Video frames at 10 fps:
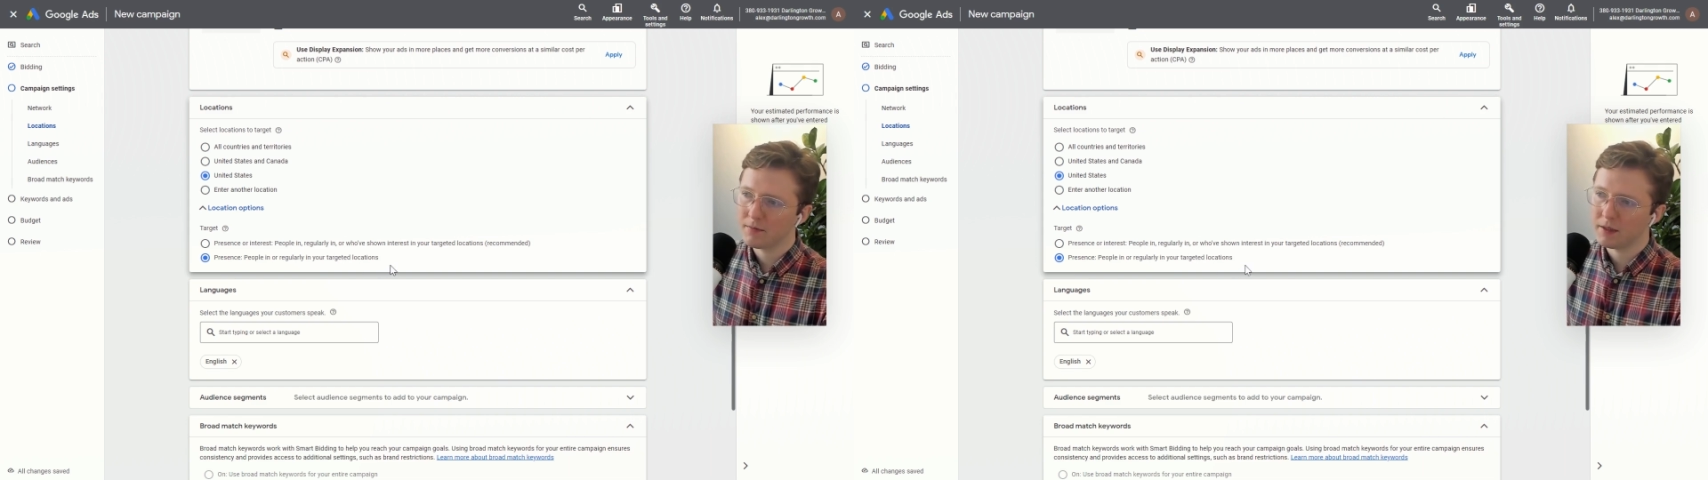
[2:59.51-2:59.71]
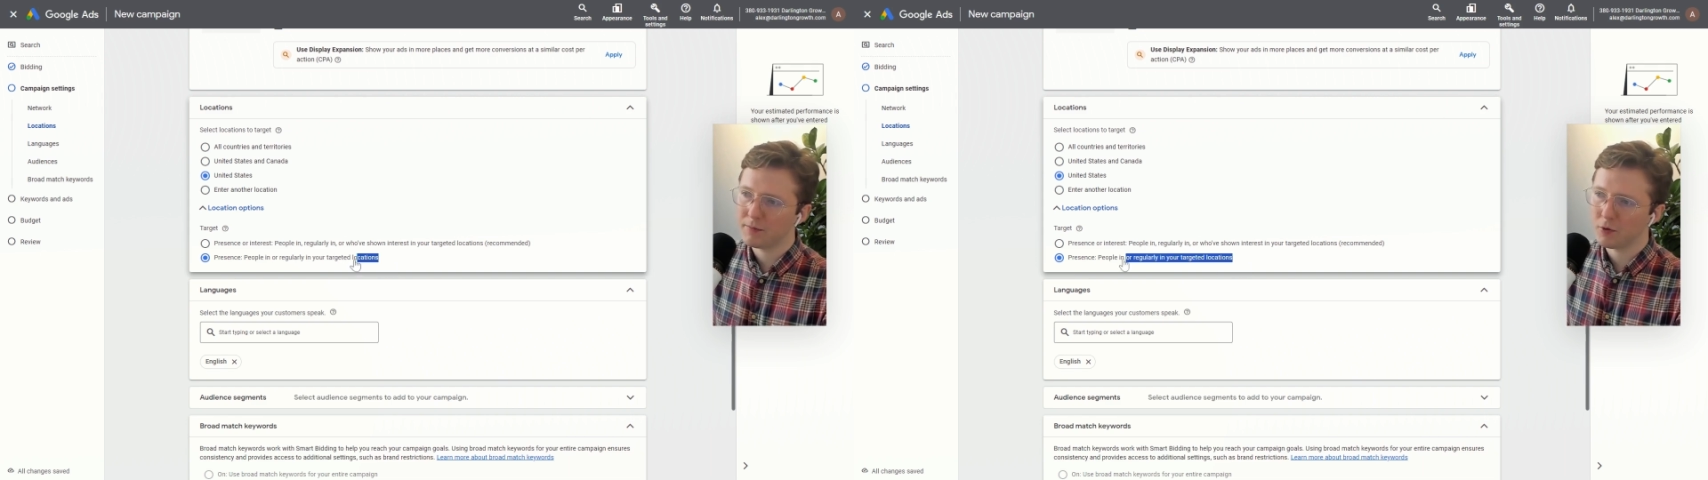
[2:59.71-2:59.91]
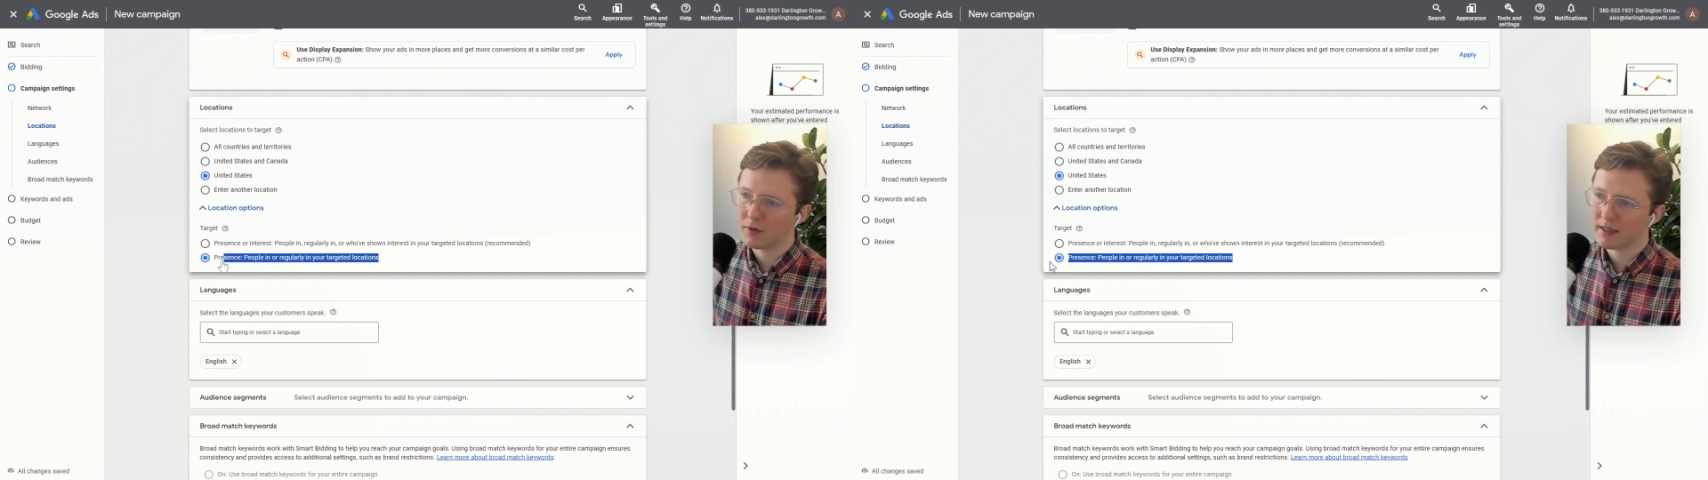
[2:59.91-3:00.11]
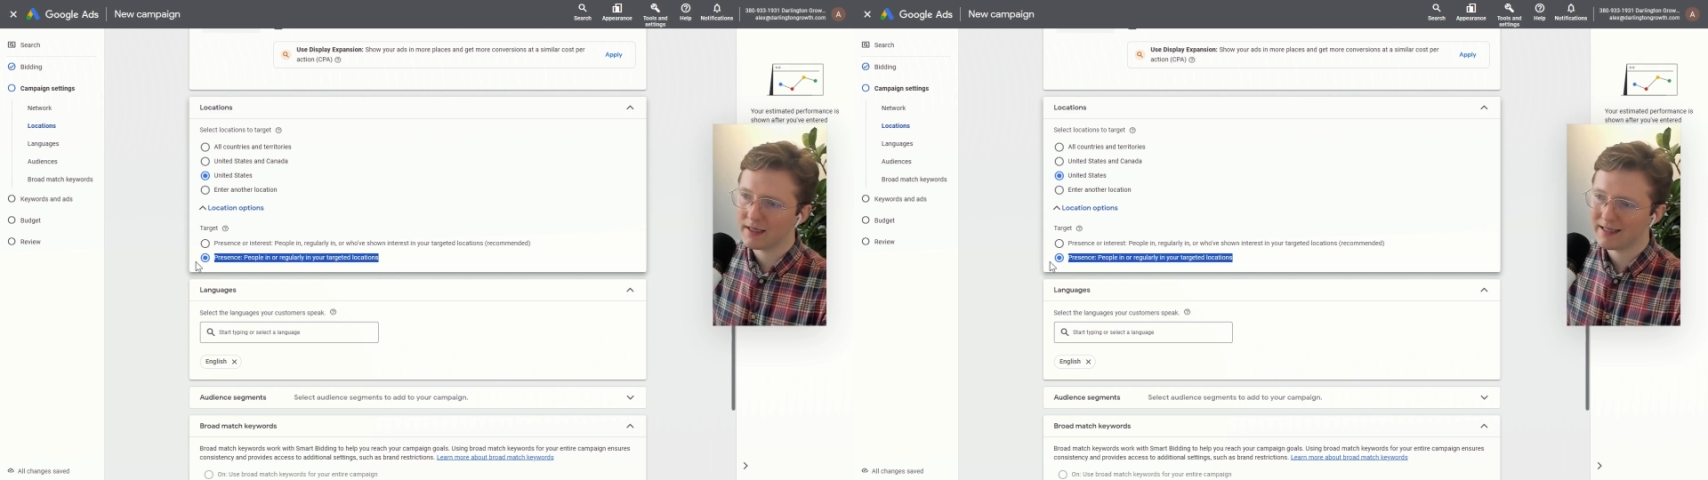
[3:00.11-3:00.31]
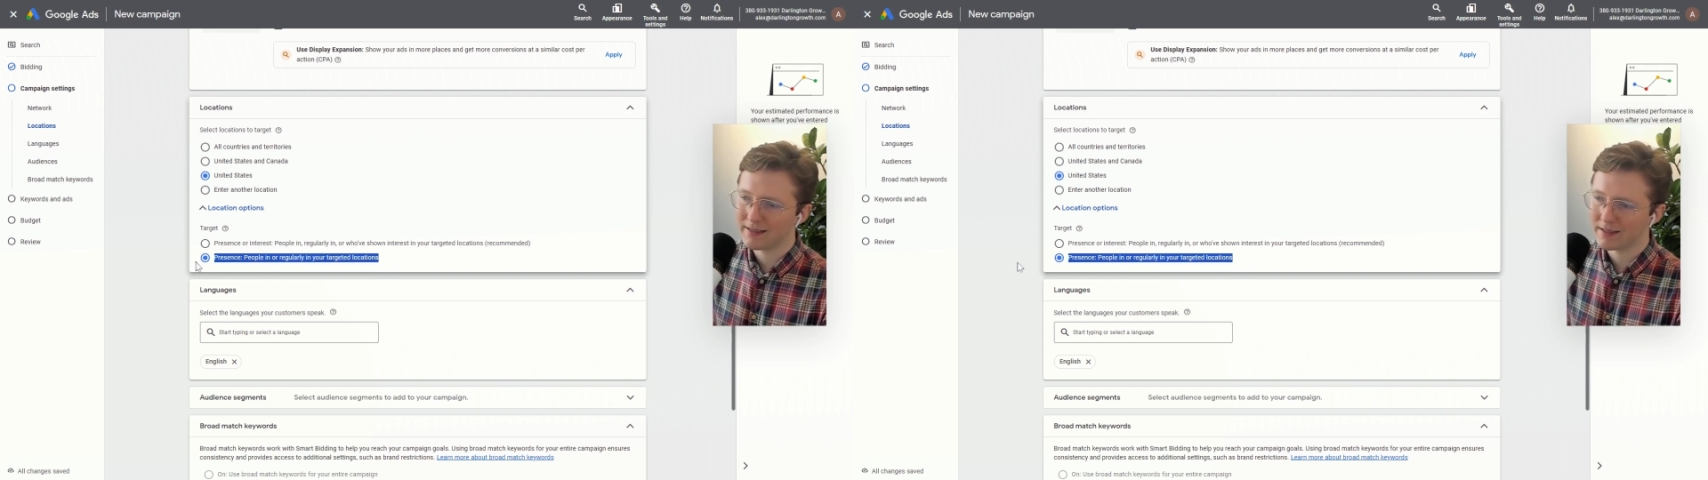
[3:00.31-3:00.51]
people
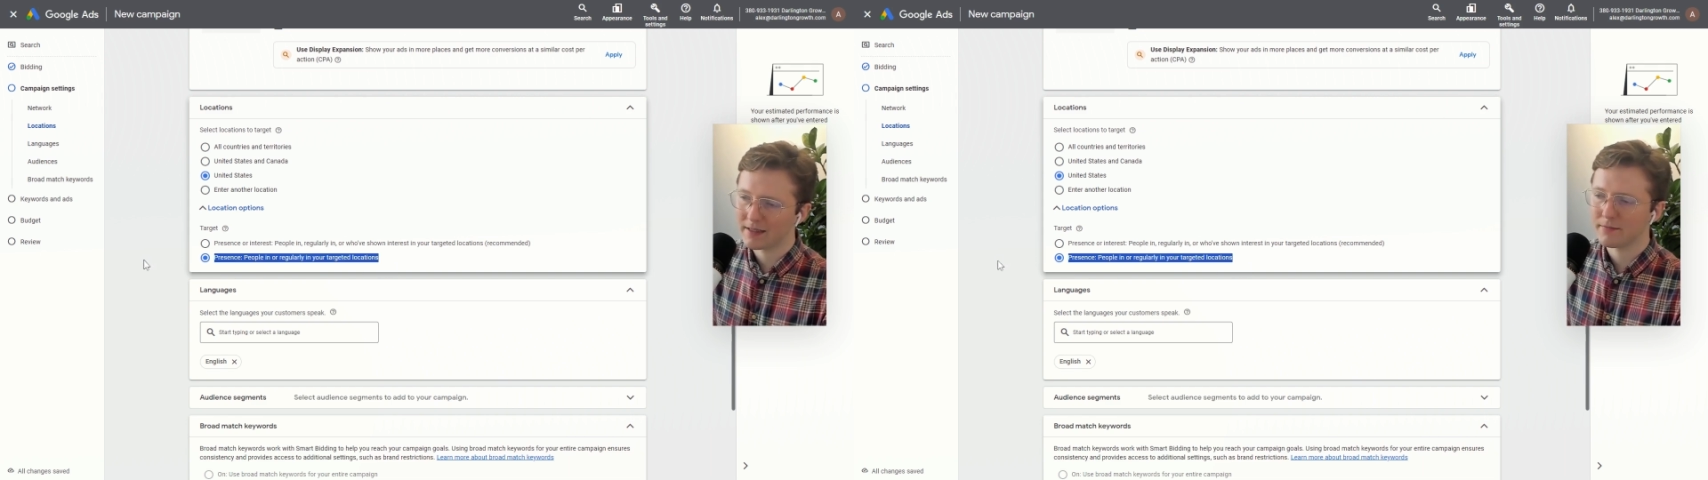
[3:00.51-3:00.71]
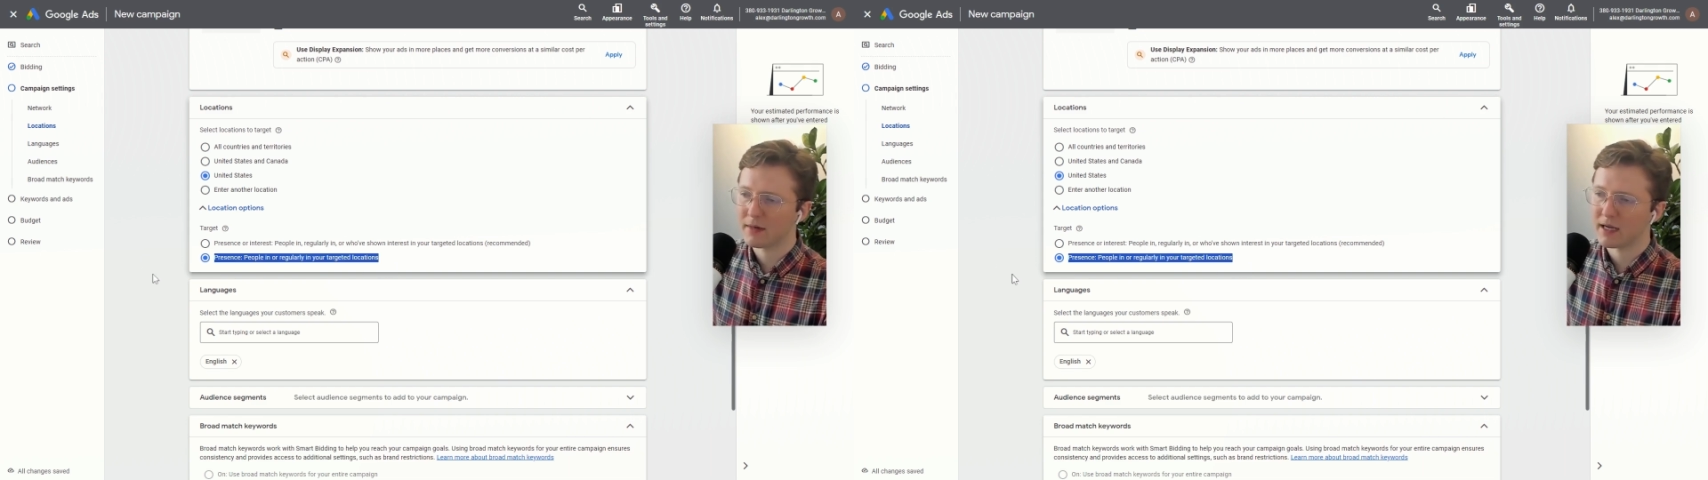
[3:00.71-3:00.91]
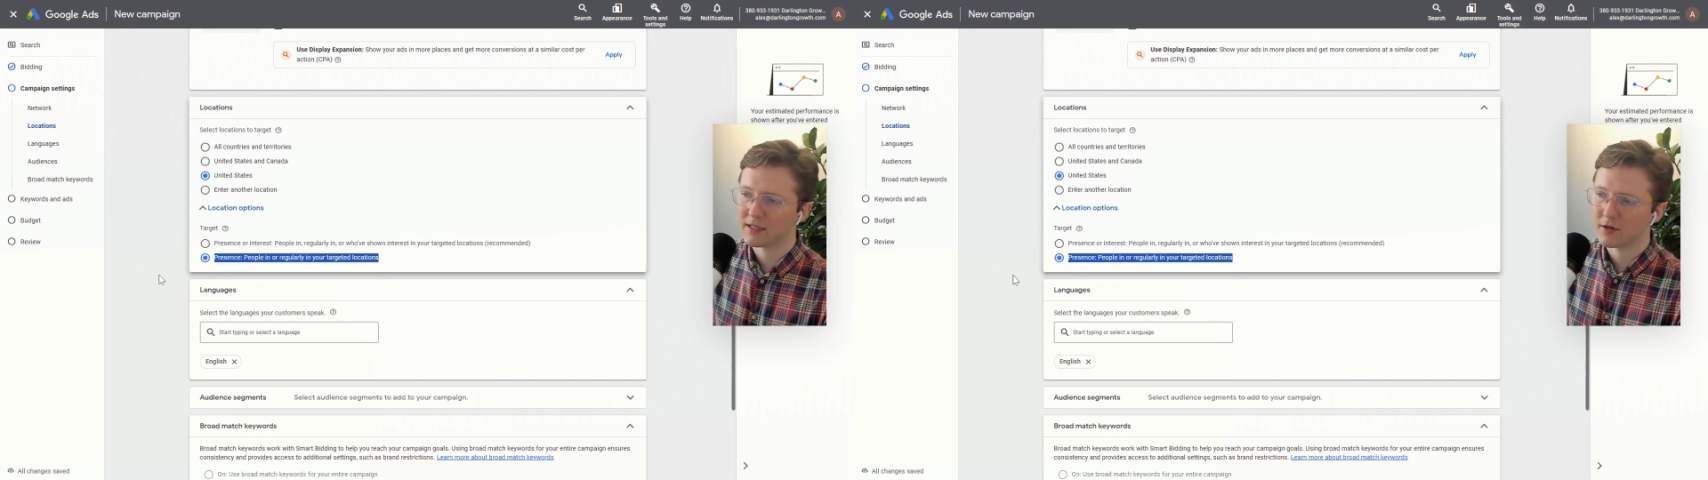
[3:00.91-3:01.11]
in my